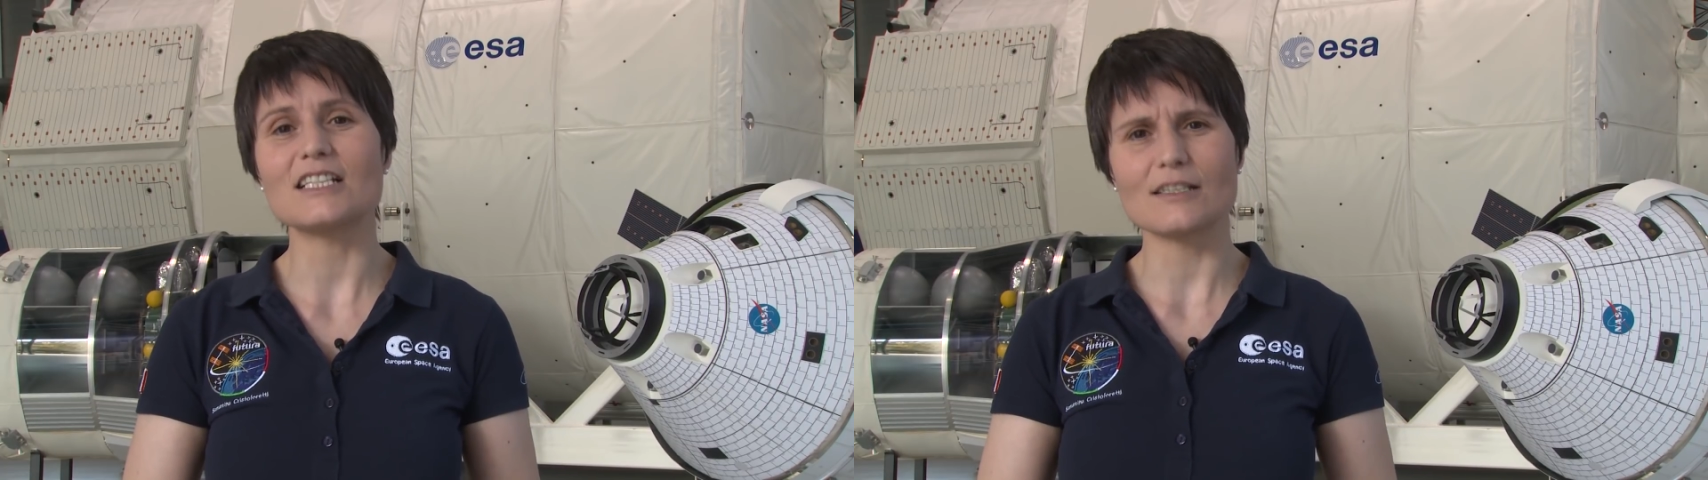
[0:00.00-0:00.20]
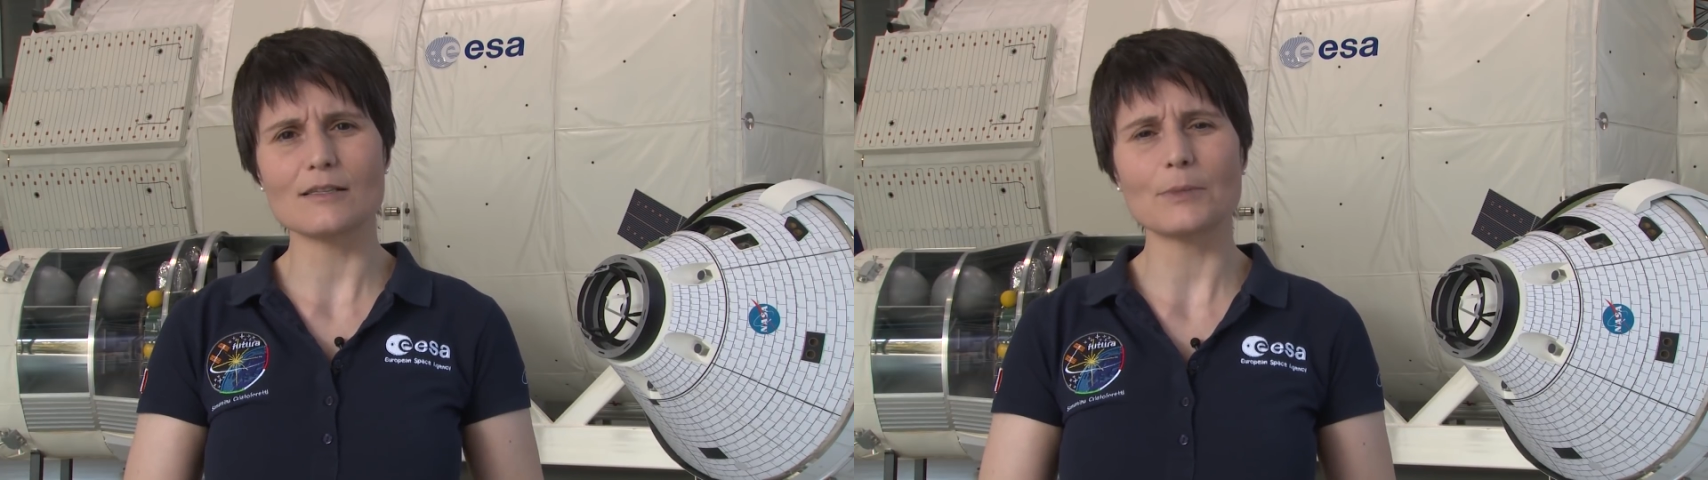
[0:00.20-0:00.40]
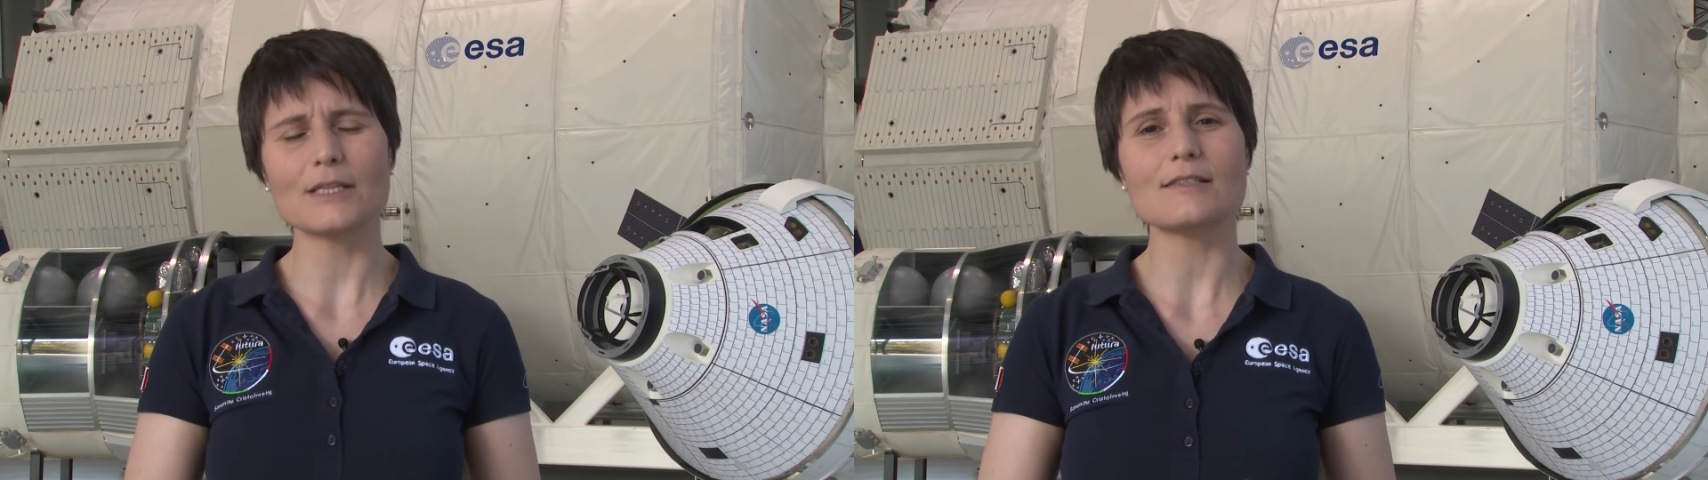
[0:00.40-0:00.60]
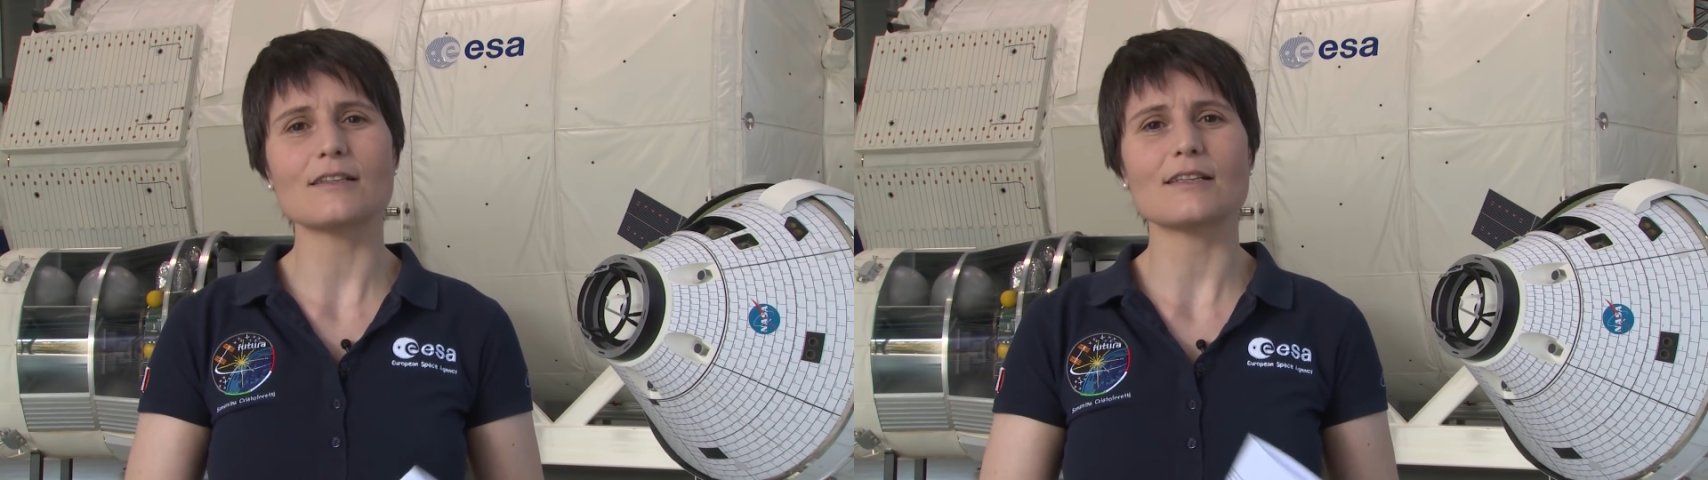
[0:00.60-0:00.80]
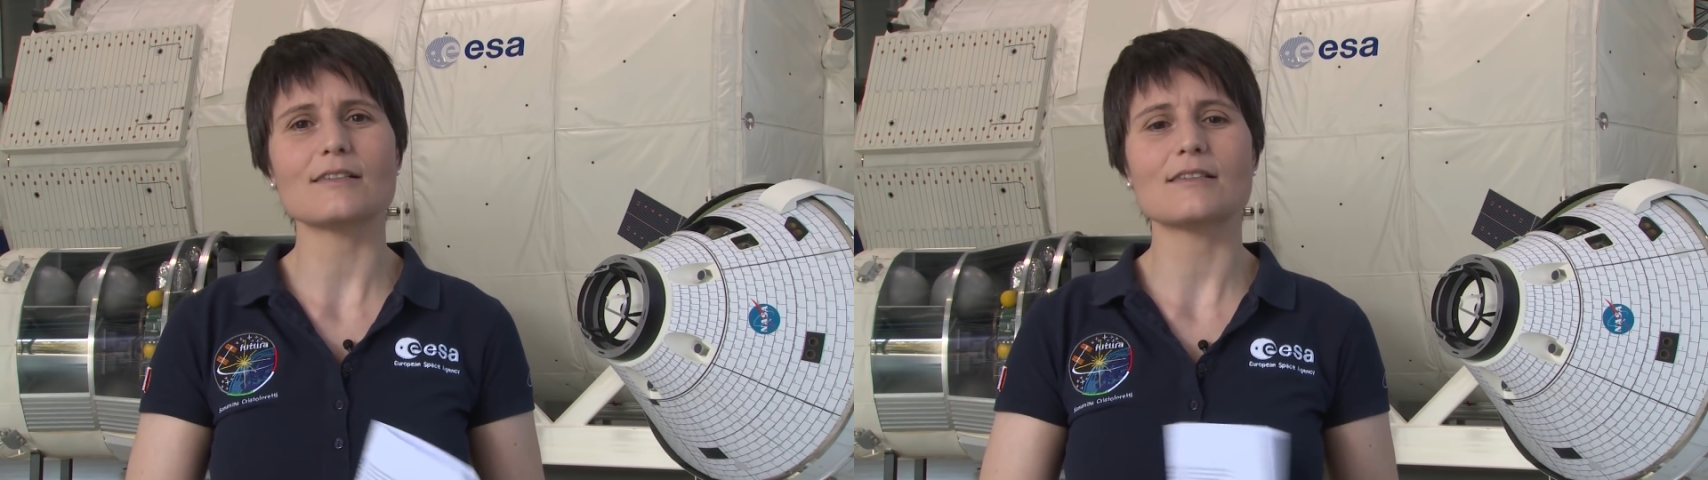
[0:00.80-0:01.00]
disciplines.
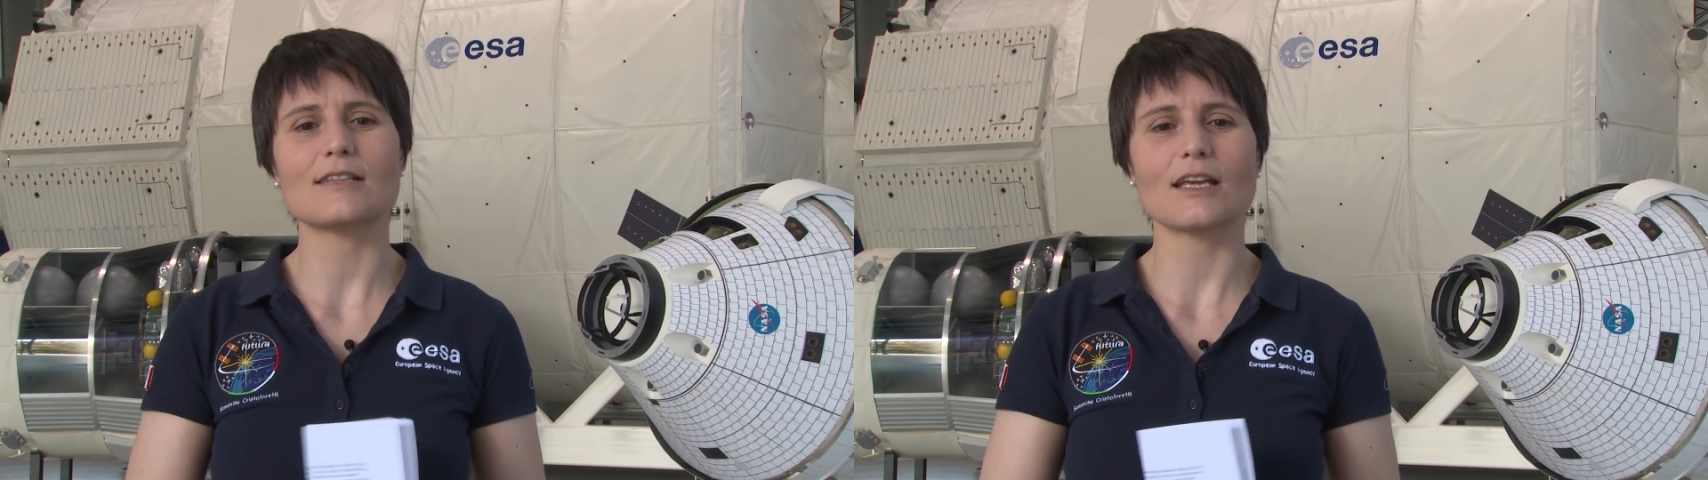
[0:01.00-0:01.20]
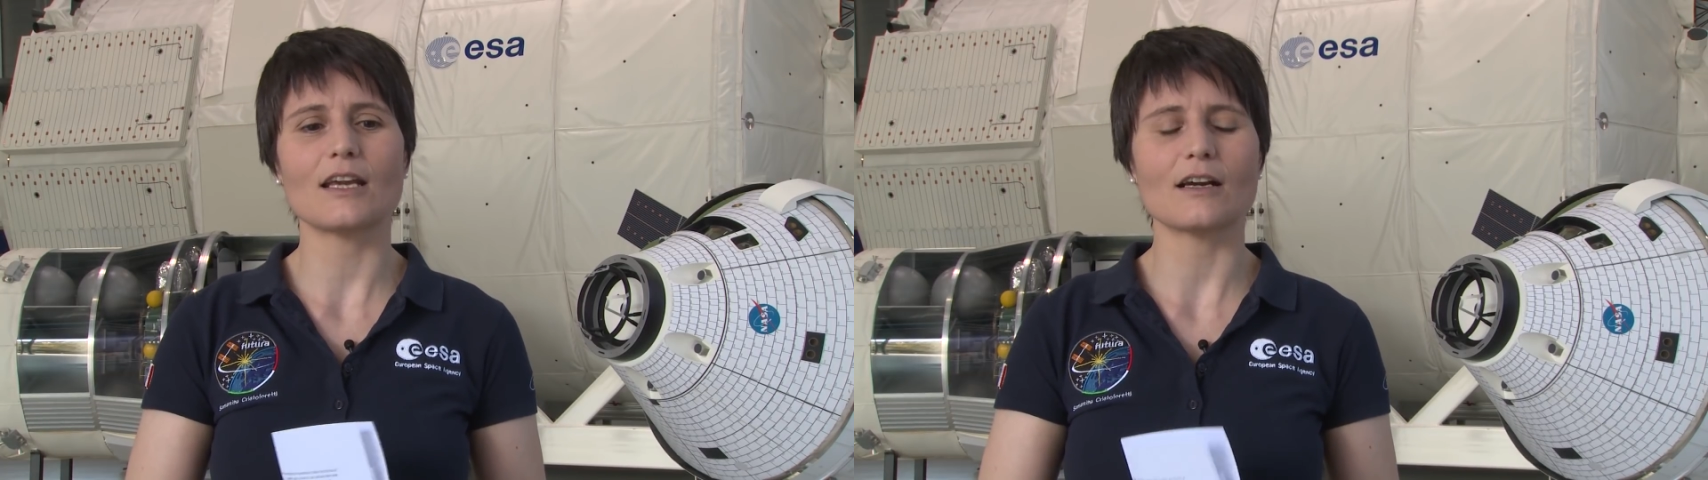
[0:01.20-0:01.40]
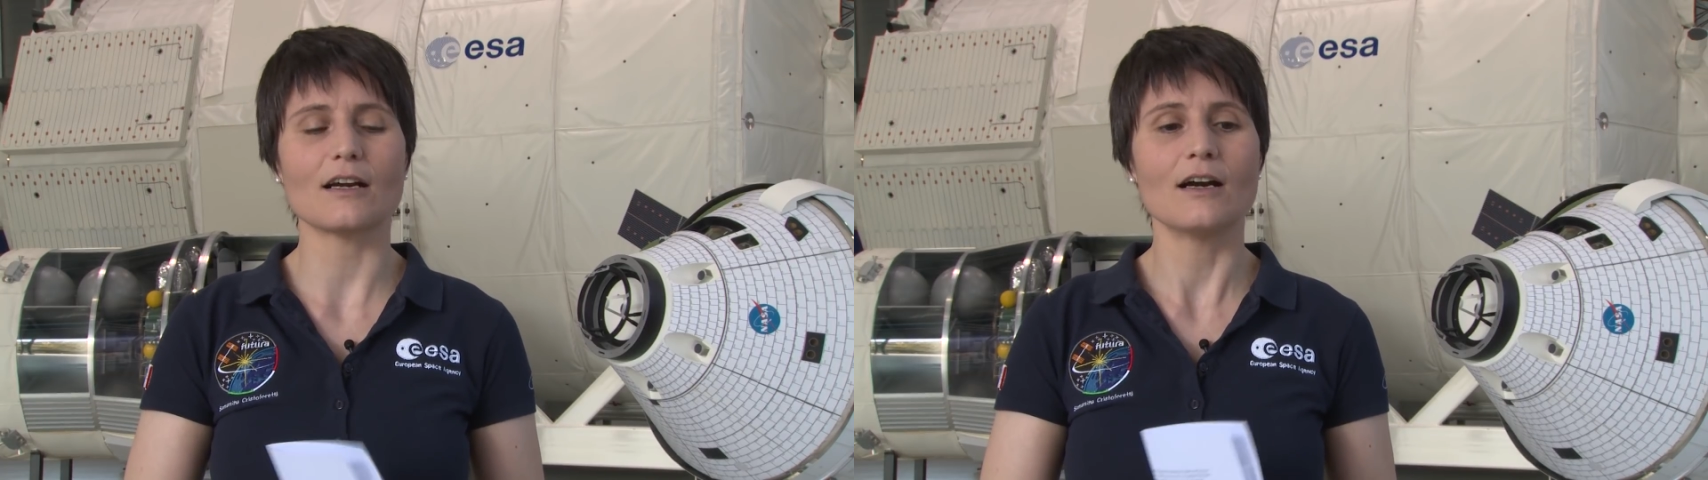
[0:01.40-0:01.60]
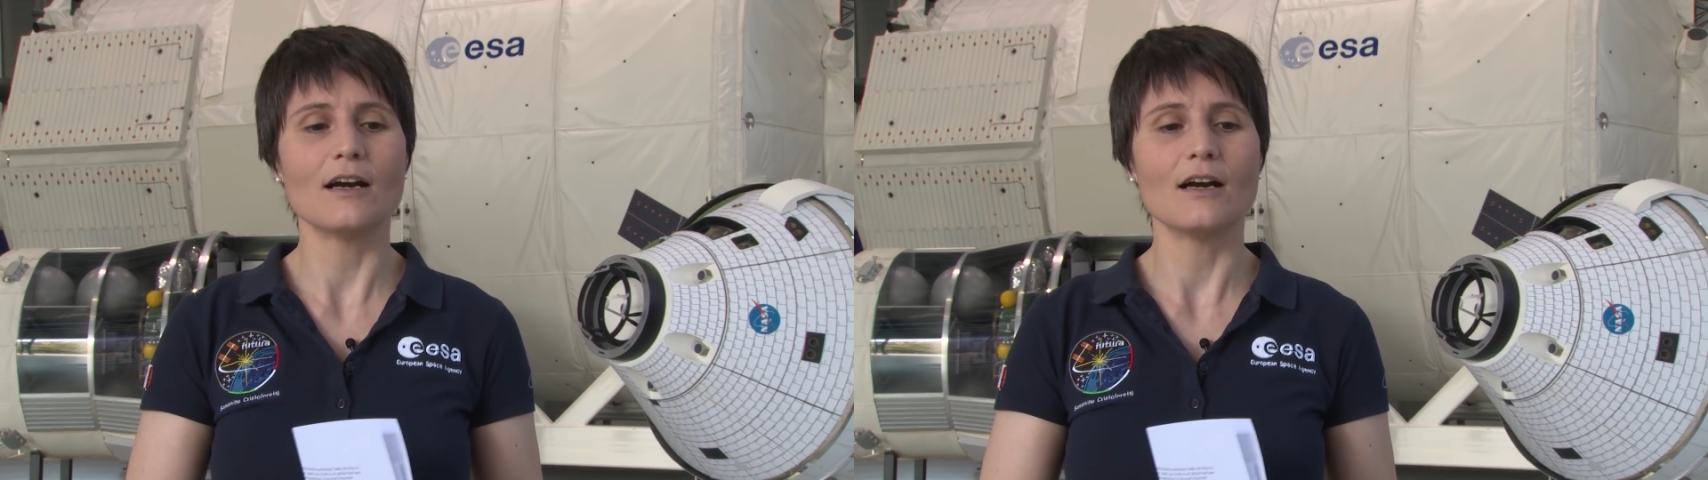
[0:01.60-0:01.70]
It does take